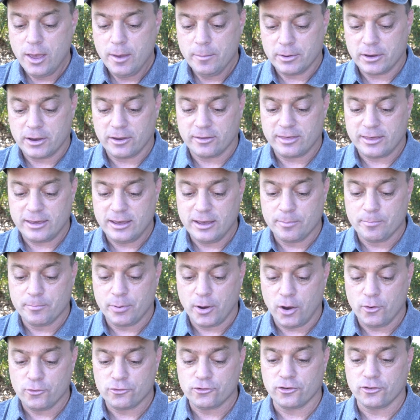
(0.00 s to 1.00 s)
because in
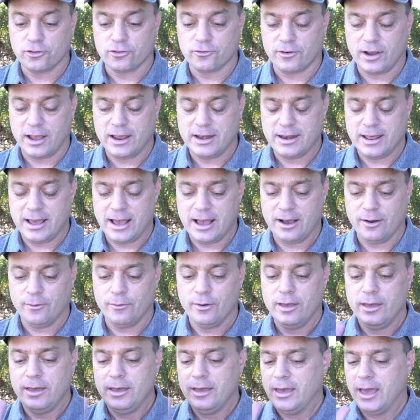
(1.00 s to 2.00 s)
potions right
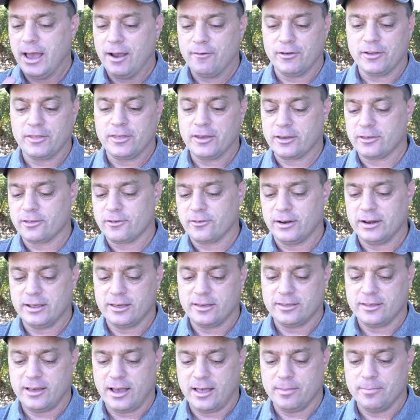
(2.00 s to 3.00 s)
now, everything's already
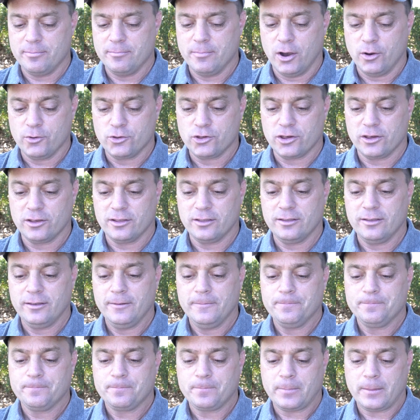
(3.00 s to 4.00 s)
set in motion.
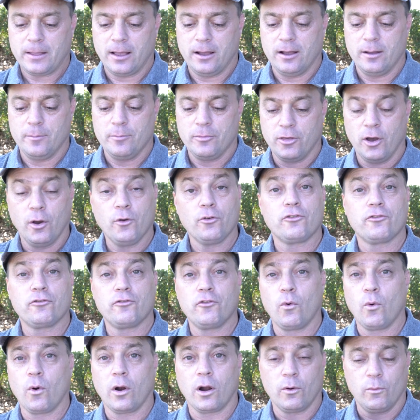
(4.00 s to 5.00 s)
Those
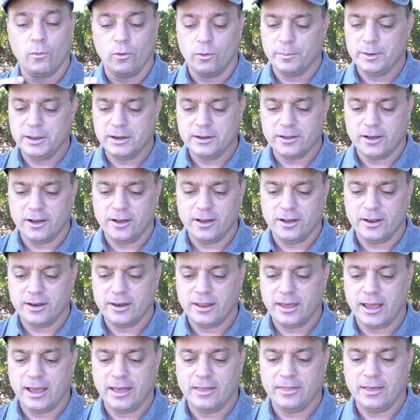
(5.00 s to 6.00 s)
4 will be
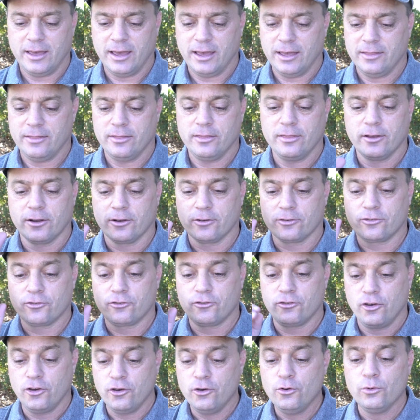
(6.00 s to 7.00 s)
done, and then there's
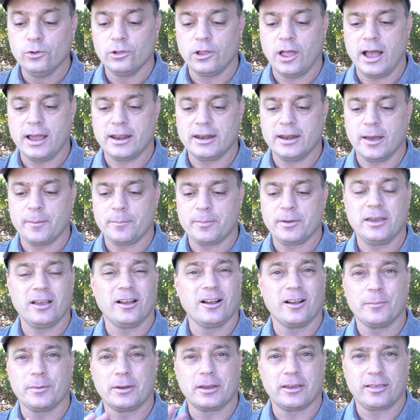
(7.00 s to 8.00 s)
2 lined up
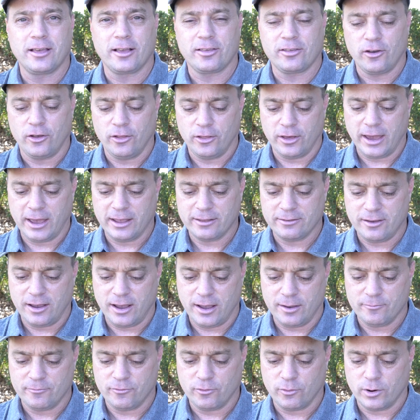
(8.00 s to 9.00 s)
here because that's all I had
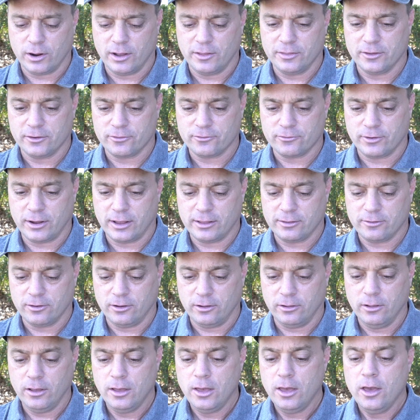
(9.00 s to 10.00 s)
time for on this
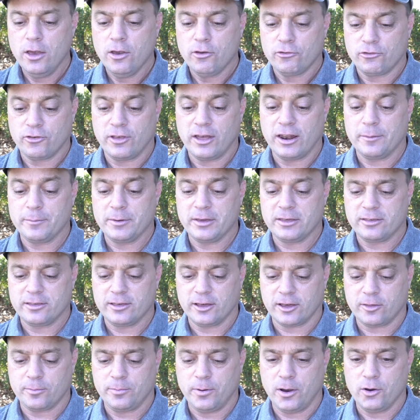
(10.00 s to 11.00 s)
rental. So that'll be
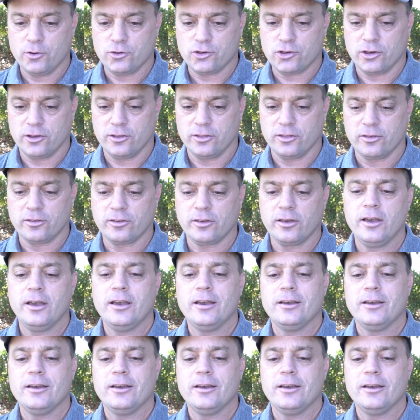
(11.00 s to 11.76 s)
6 potions.